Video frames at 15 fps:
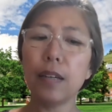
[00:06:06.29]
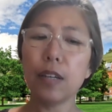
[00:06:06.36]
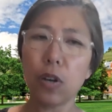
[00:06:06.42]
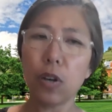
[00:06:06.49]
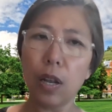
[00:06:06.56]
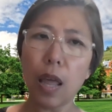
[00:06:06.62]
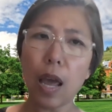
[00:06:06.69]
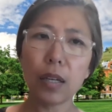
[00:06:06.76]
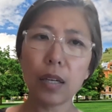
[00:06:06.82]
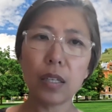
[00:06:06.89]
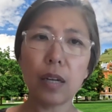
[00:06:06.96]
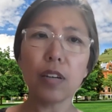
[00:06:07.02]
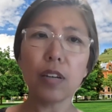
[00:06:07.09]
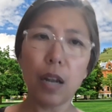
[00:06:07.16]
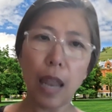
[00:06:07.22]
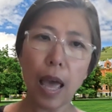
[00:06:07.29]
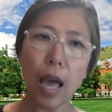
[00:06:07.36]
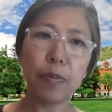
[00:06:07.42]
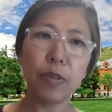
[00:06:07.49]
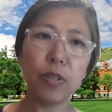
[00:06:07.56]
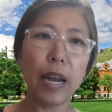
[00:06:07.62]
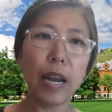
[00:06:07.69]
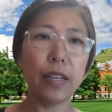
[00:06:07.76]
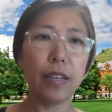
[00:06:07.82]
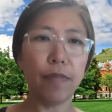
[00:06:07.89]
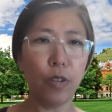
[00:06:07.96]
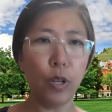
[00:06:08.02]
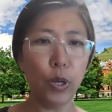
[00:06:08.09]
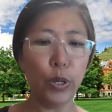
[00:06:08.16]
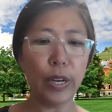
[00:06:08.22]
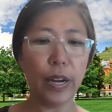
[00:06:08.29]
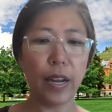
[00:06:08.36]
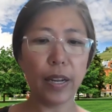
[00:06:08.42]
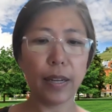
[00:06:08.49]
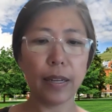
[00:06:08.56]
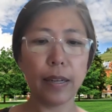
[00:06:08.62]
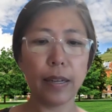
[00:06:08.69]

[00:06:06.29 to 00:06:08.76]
collaborative learning